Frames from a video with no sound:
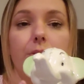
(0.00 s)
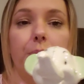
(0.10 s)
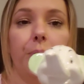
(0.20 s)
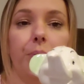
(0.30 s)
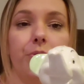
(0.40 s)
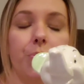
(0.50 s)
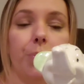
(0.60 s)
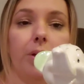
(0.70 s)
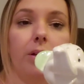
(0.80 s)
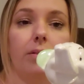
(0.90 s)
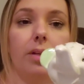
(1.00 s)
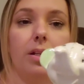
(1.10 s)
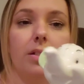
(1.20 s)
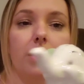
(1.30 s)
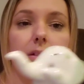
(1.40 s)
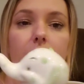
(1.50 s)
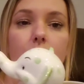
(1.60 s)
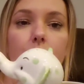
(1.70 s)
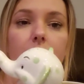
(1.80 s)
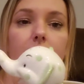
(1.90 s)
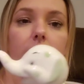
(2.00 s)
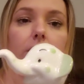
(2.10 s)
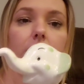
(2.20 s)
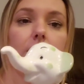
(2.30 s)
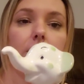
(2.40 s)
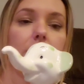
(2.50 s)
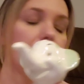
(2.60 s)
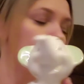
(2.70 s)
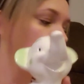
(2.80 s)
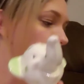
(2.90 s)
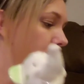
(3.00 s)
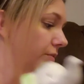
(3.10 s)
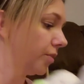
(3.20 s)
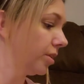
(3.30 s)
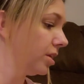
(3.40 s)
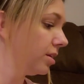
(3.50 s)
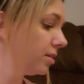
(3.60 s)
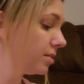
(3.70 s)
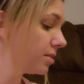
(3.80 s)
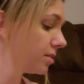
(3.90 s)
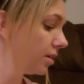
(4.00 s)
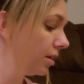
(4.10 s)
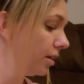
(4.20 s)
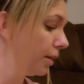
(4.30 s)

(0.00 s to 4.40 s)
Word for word: somewhere around 20, 18 to 20 each for these.